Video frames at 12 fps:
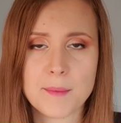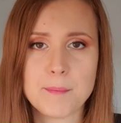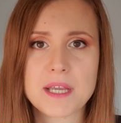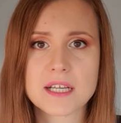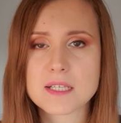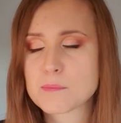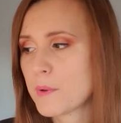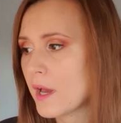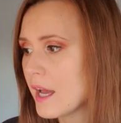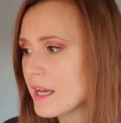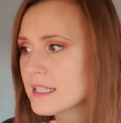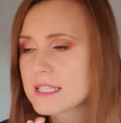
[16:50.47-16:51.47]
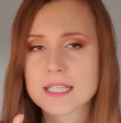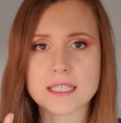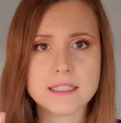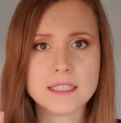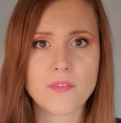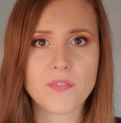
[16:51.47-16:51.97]
Because
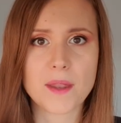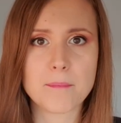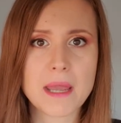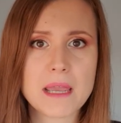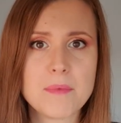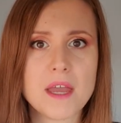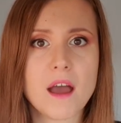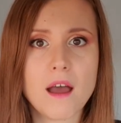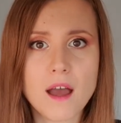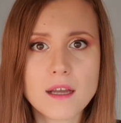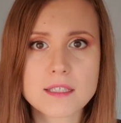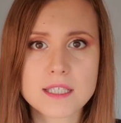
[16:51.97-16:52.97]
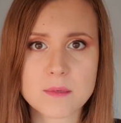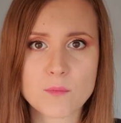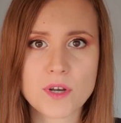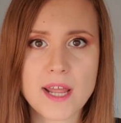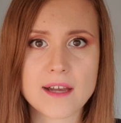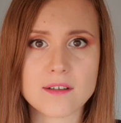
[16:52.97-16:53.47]
person that maybe hurt
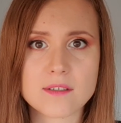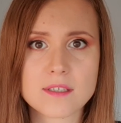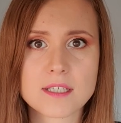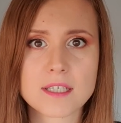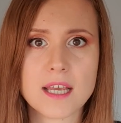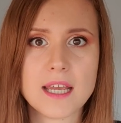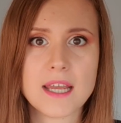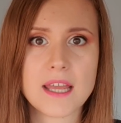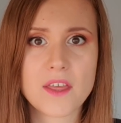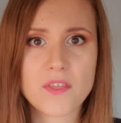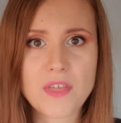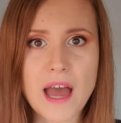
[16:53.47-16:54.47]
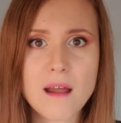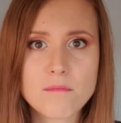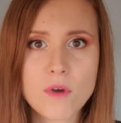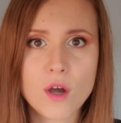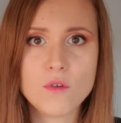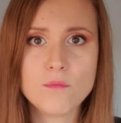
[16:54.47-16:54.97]
someone else in that
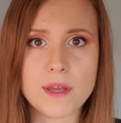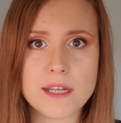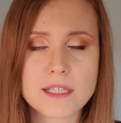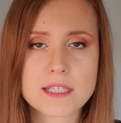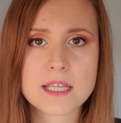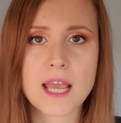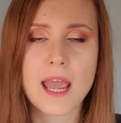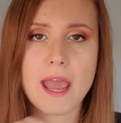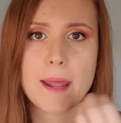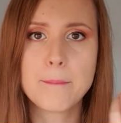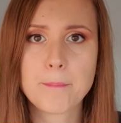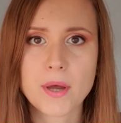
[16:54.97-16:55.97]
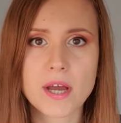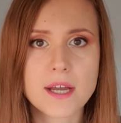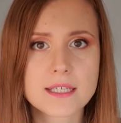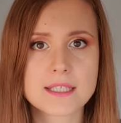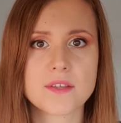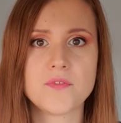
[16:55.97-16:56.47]
moment, and
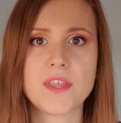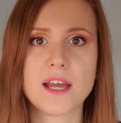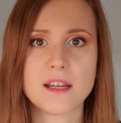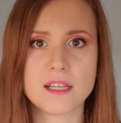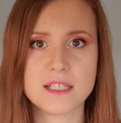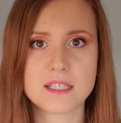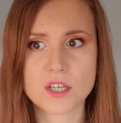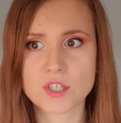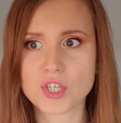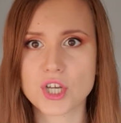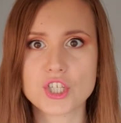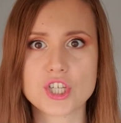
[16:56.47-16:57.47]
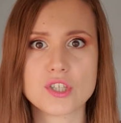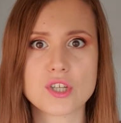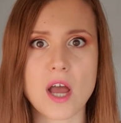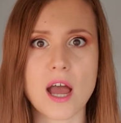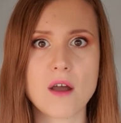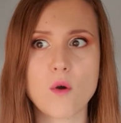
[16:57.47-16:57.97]
person that is searching to
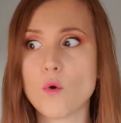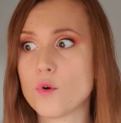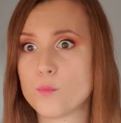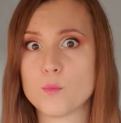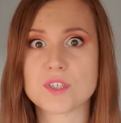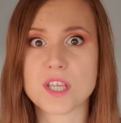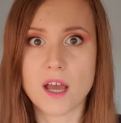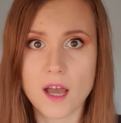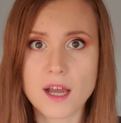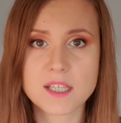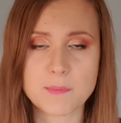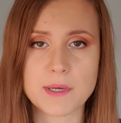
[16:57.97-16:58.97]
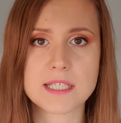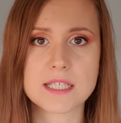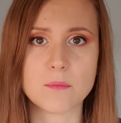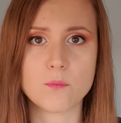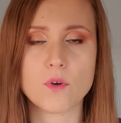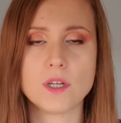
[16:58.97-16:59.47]
or was hurt by
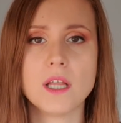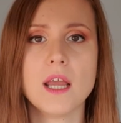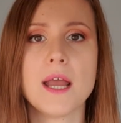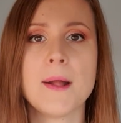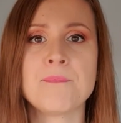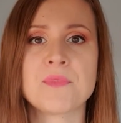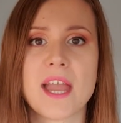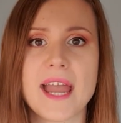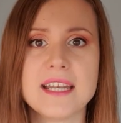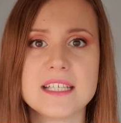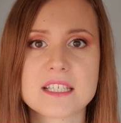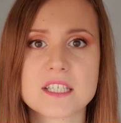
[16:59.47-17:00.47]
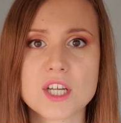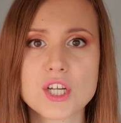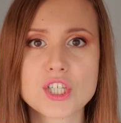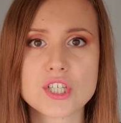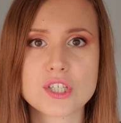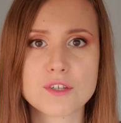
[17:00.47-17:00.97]
someone and is
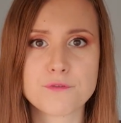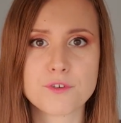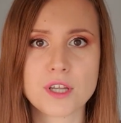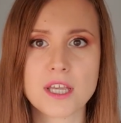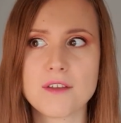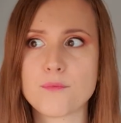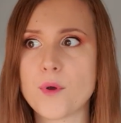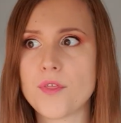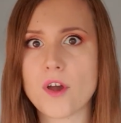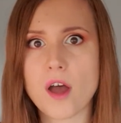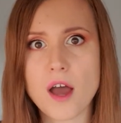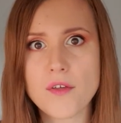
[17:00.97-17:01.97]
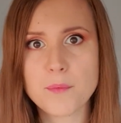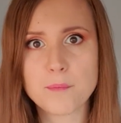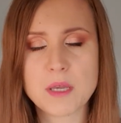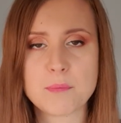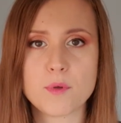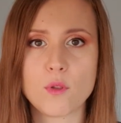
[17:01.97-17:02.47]
searching to forgive, whether other
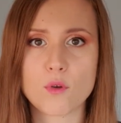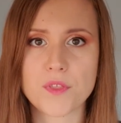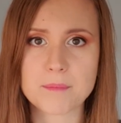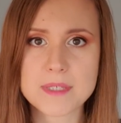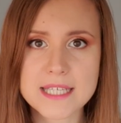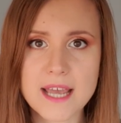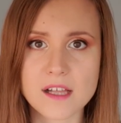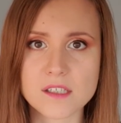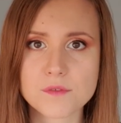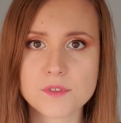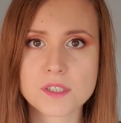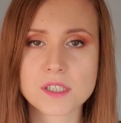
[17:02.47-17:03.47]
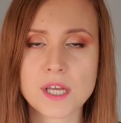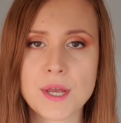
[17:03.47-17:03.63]
people or themselves,